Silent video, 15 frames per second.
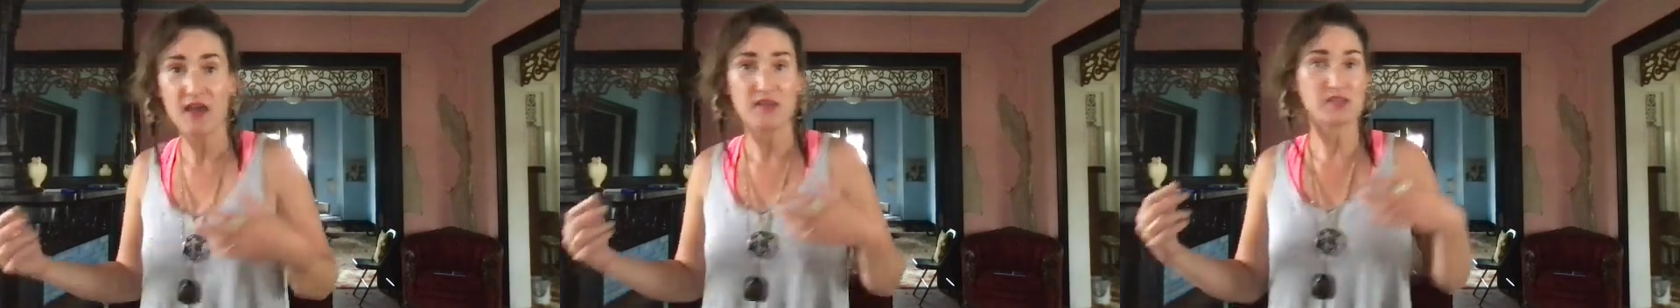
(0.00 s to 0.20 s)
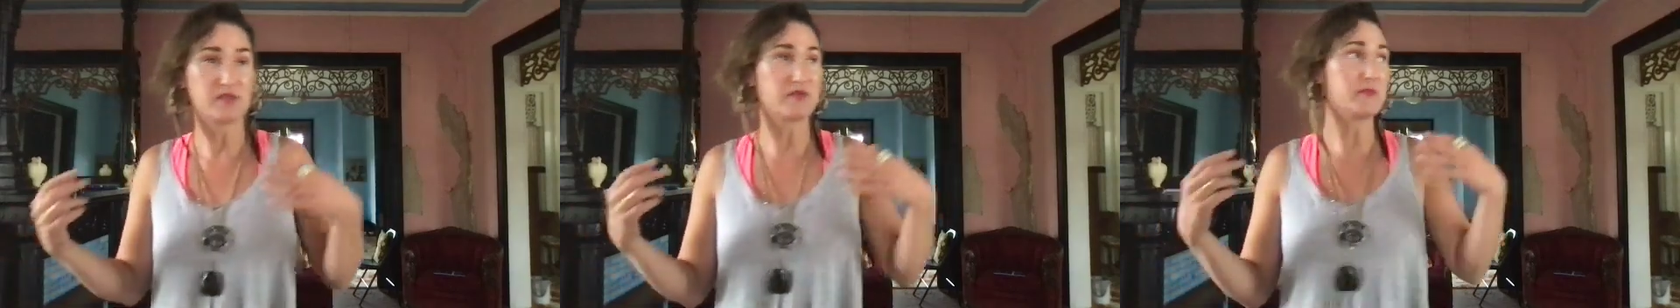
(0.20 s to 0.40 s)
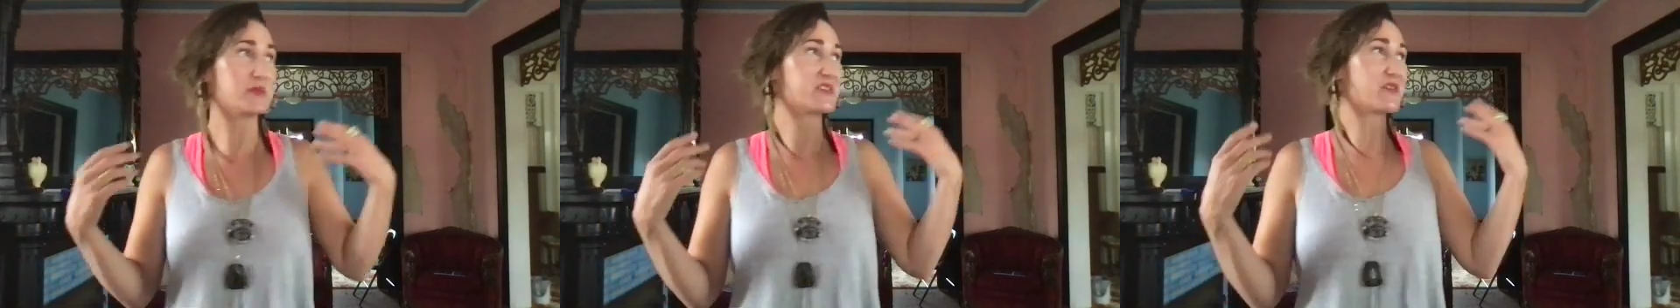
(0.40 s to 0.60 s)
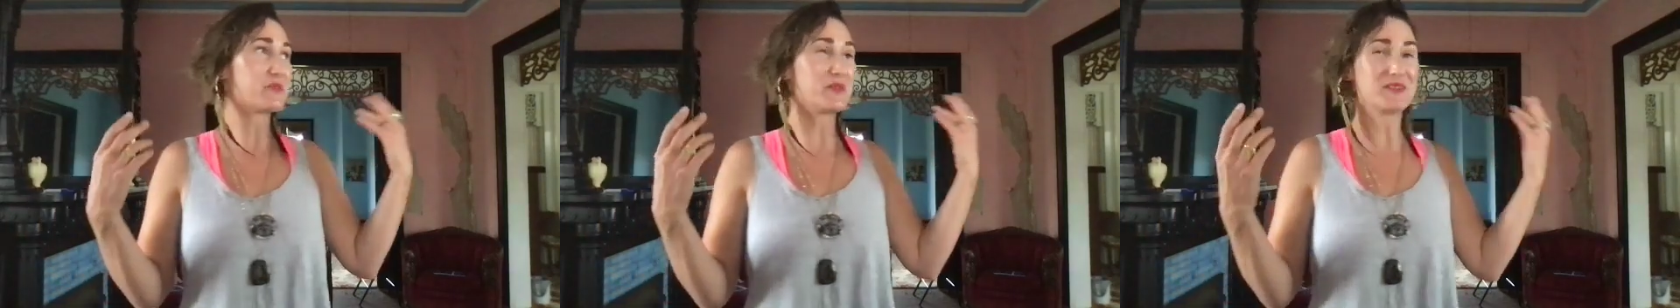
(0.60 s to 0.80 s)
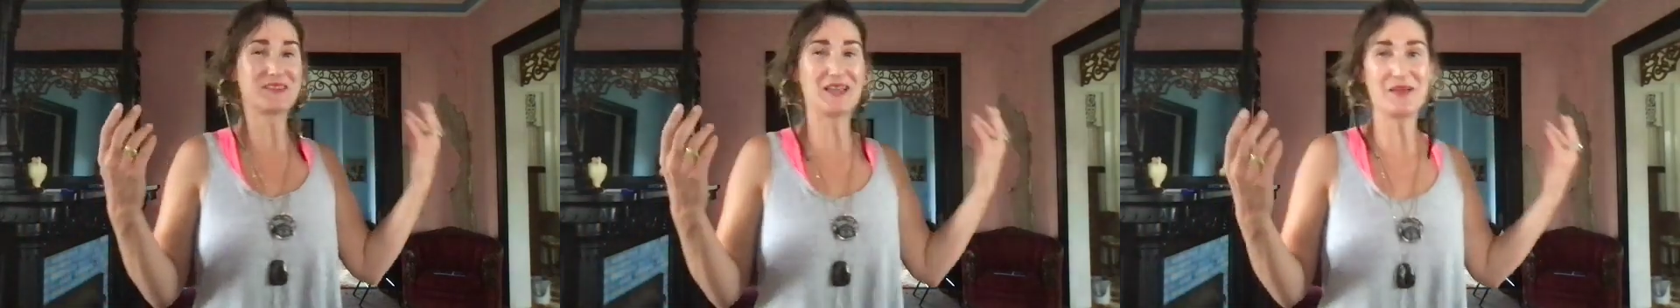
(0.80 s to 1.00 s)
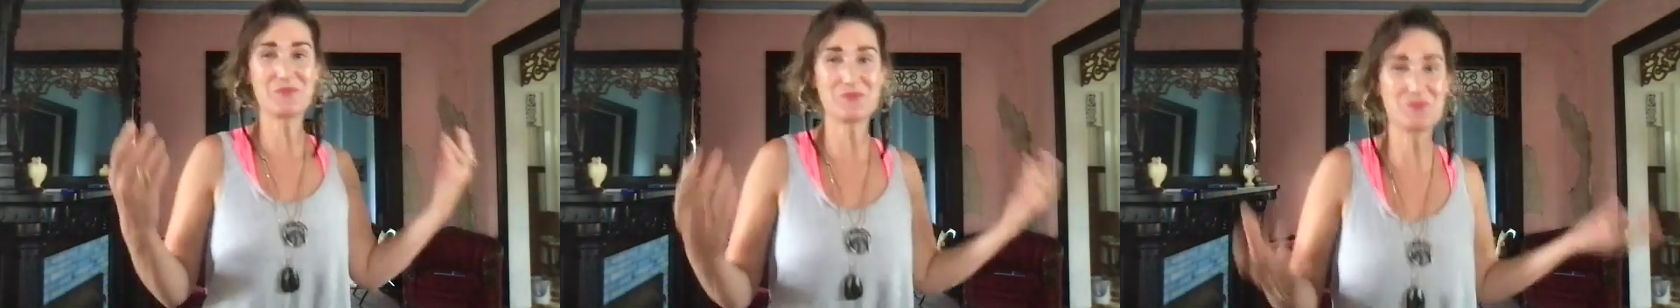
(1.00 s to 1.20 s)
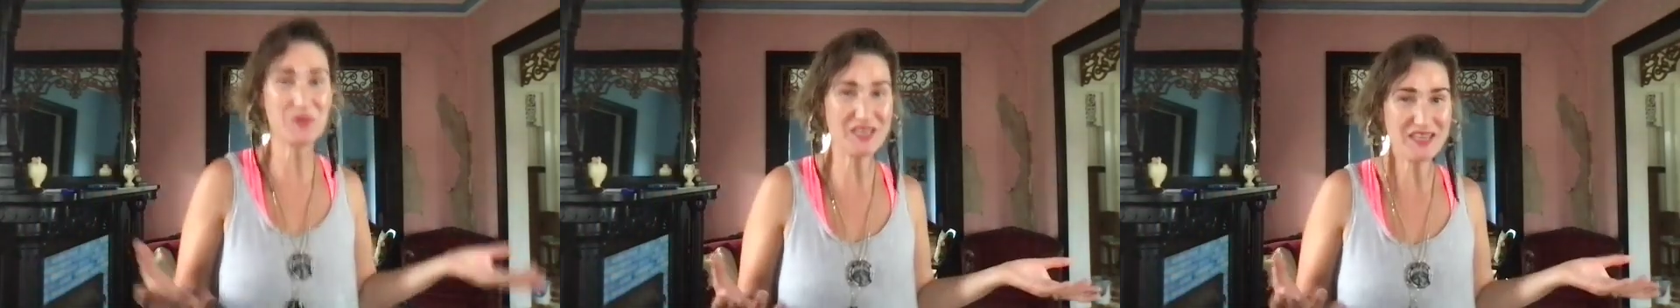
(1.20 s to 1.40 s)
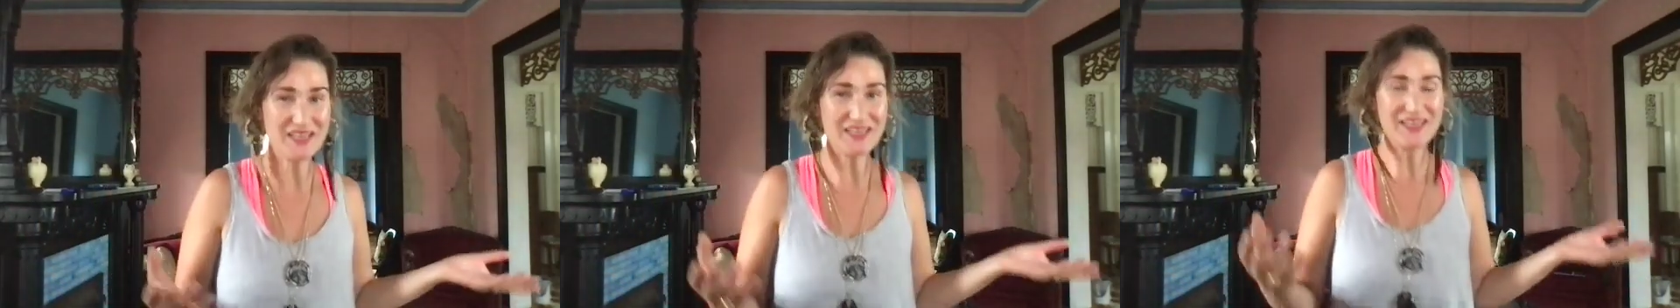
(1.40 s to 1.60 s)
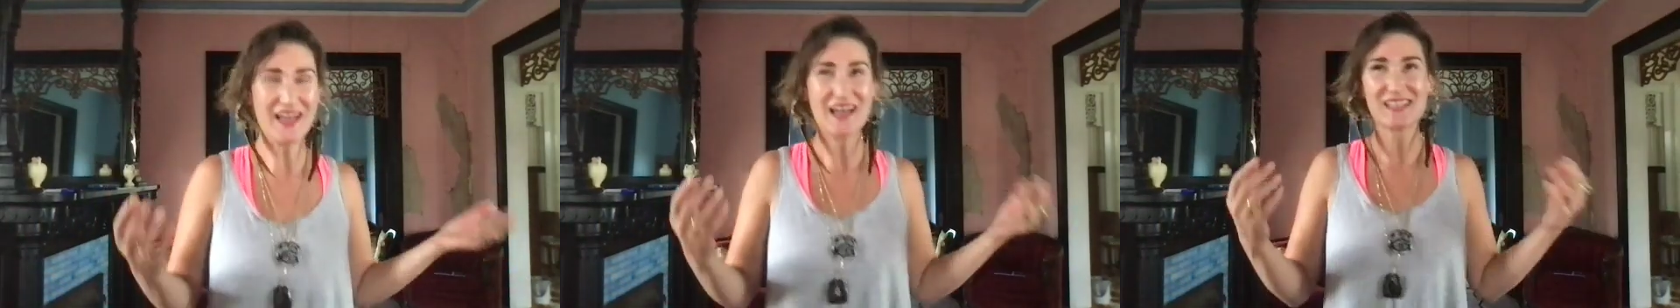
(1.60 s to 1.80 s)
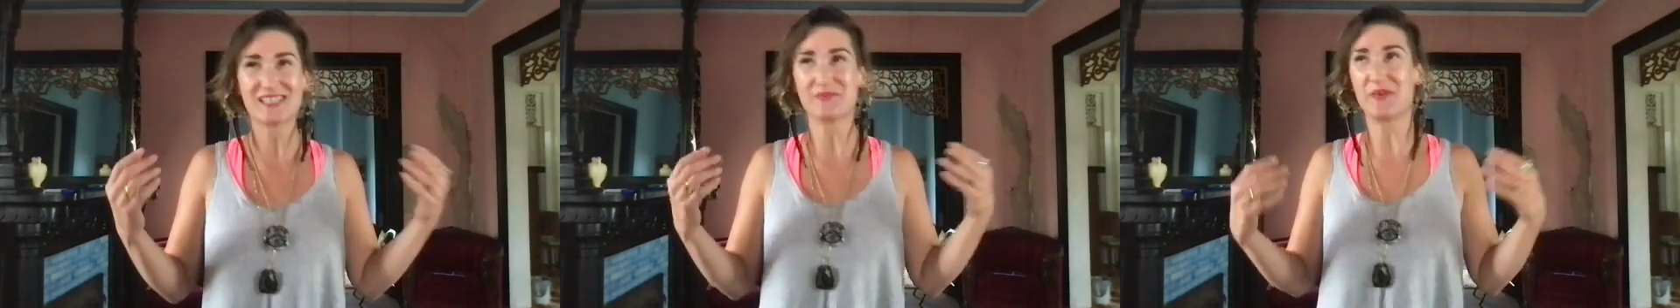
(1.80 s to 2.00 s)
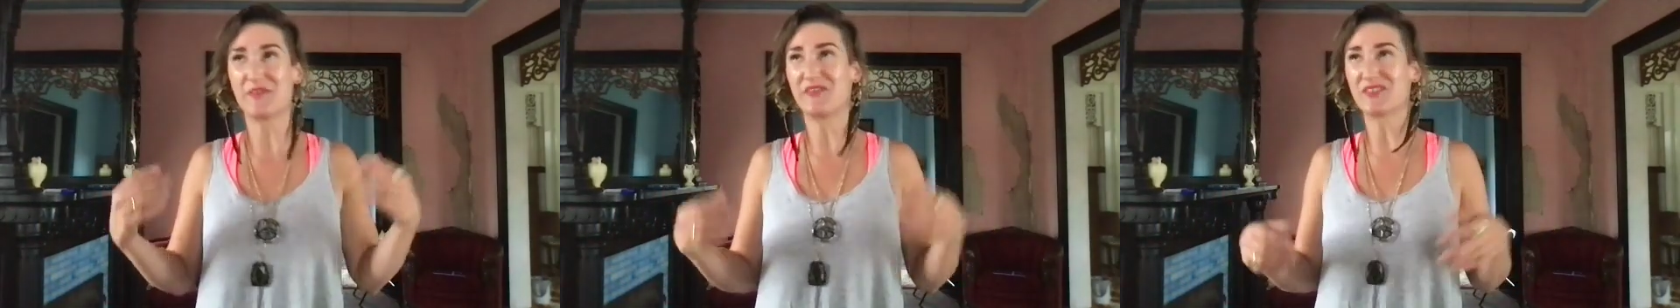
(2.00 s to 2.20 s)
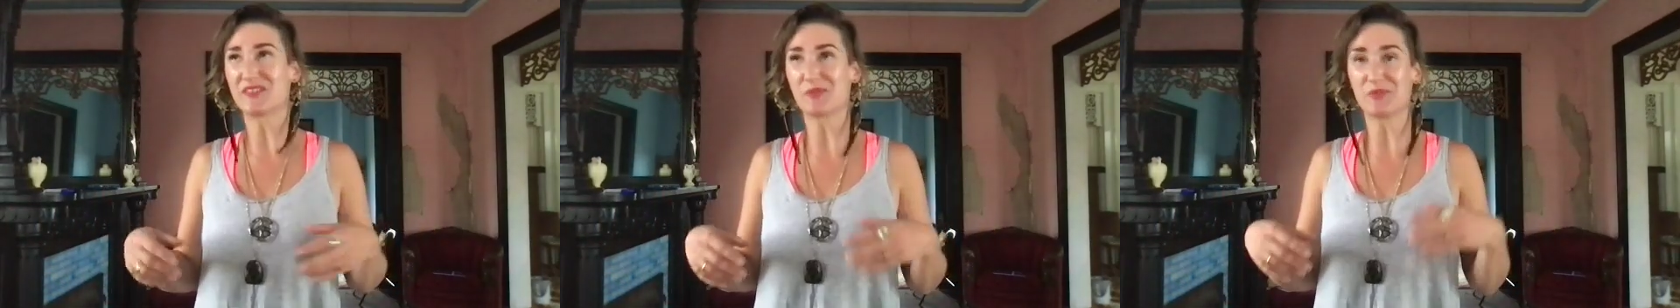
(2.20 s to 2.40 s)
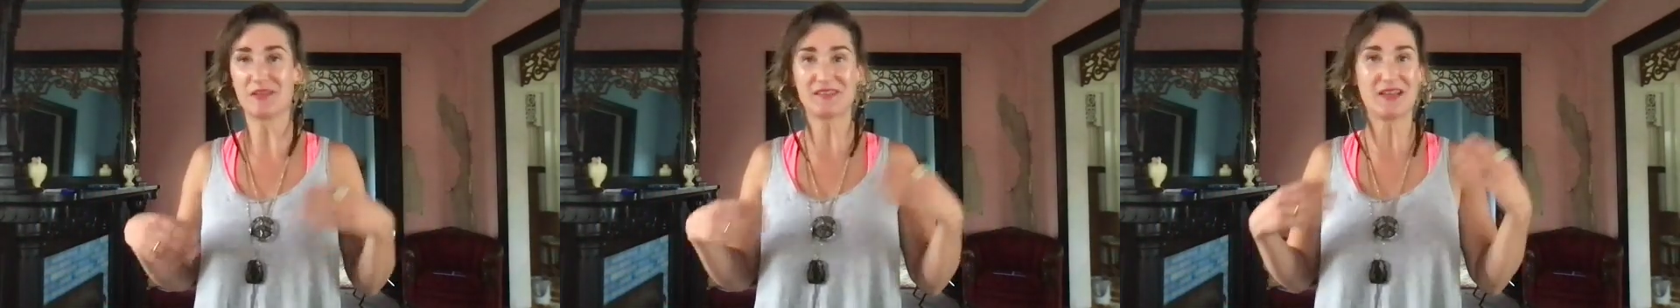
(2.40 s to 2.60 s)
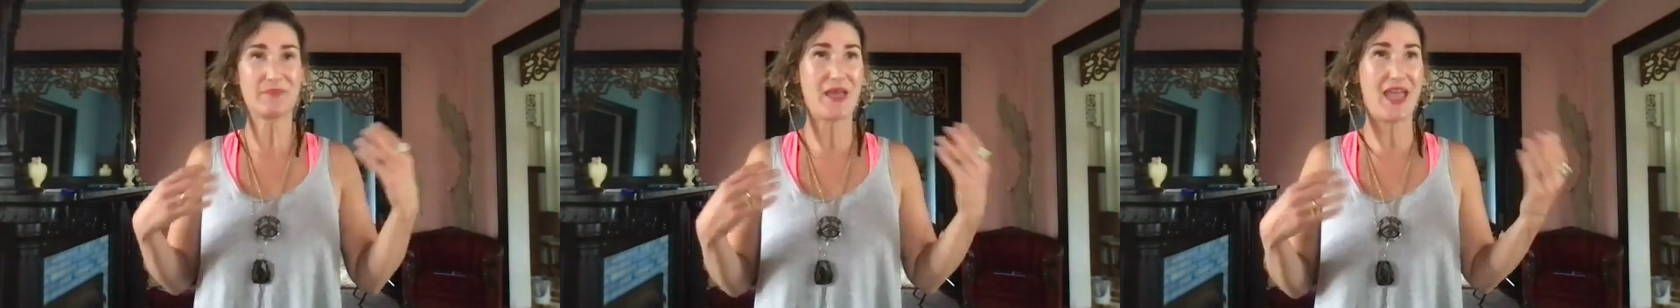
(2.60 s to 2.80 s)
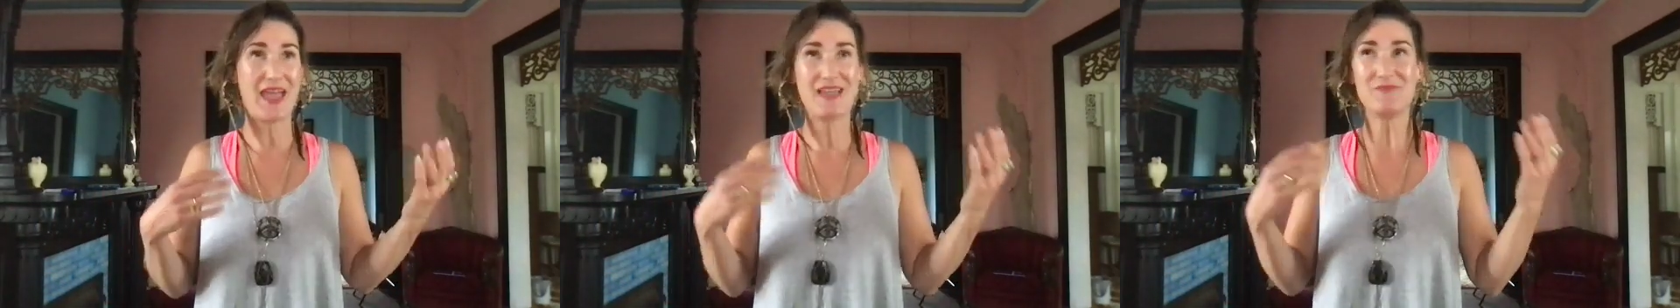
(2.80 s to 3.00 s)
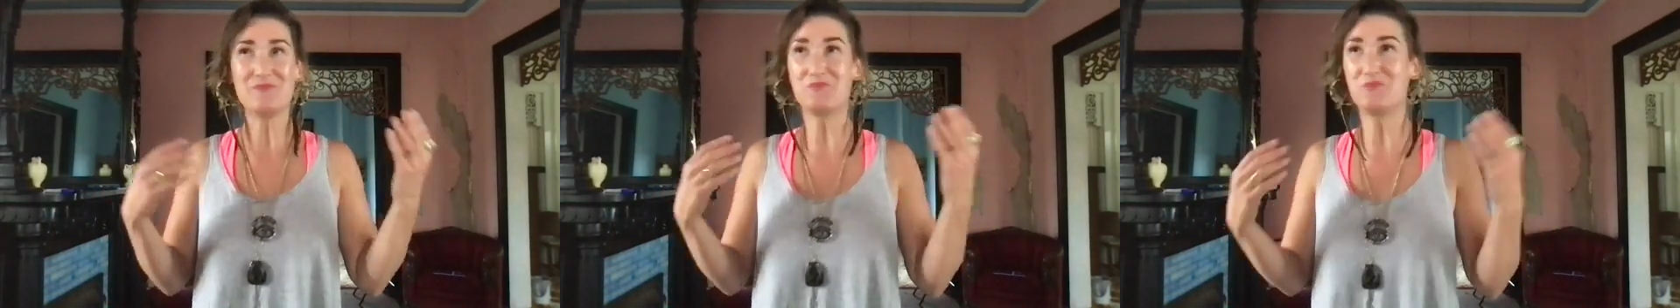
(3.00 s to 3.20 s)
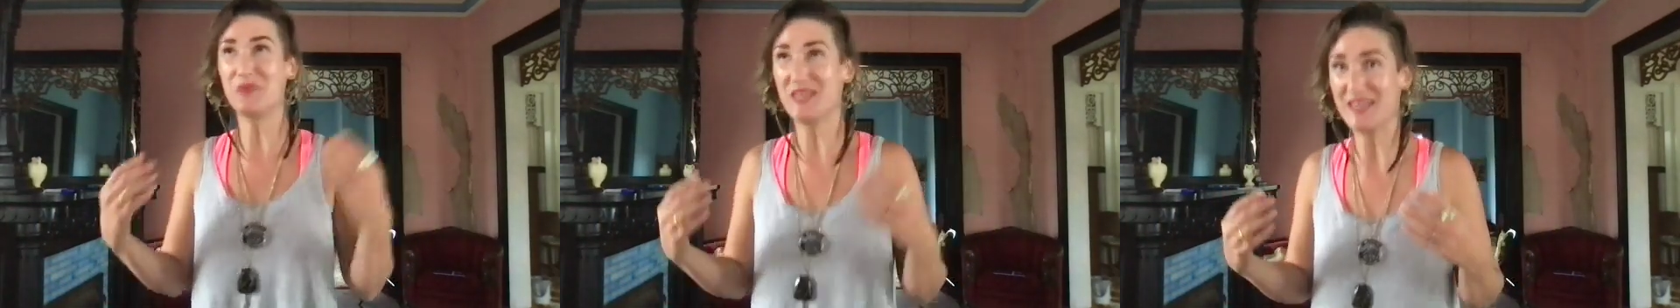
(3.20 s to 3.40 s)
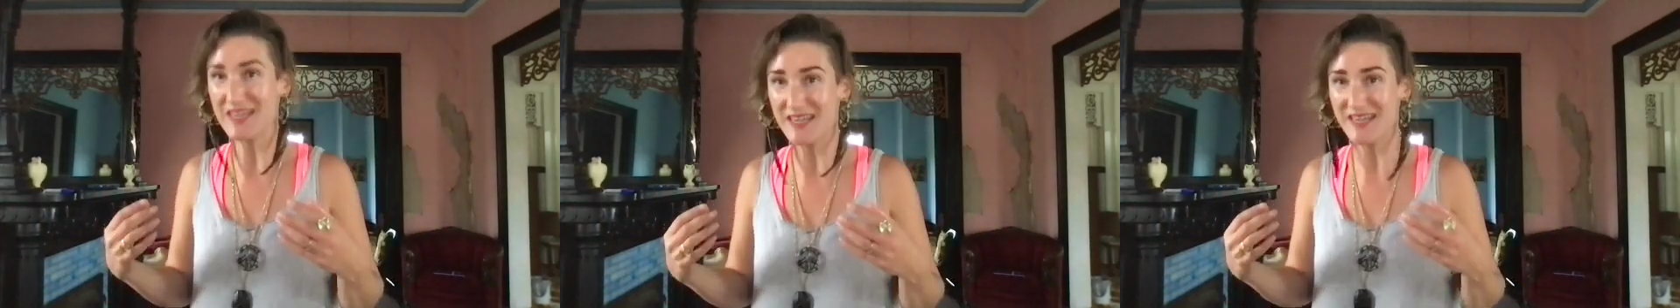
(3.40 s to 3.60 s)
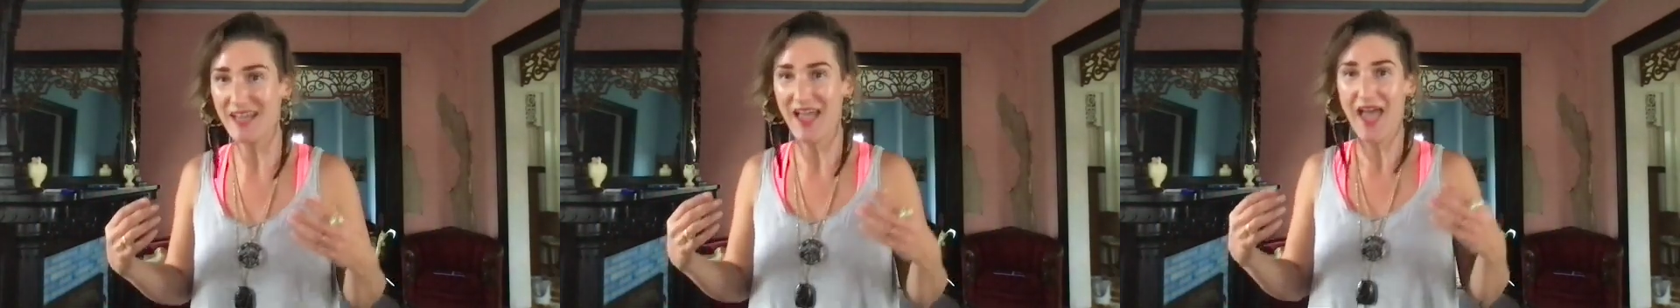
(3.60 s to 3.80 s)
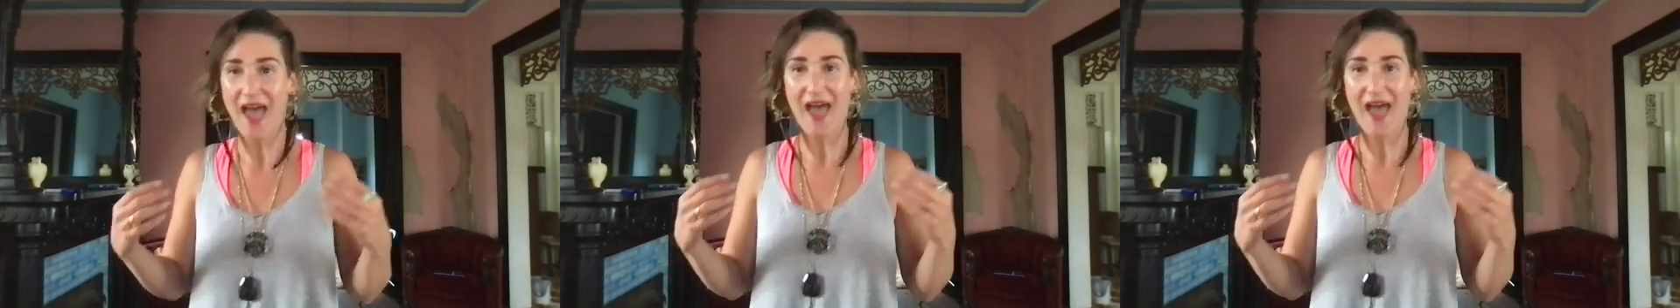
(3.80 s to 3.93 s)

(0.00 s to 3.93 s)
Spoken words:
some of us are blood type B, some of us are blood type AB,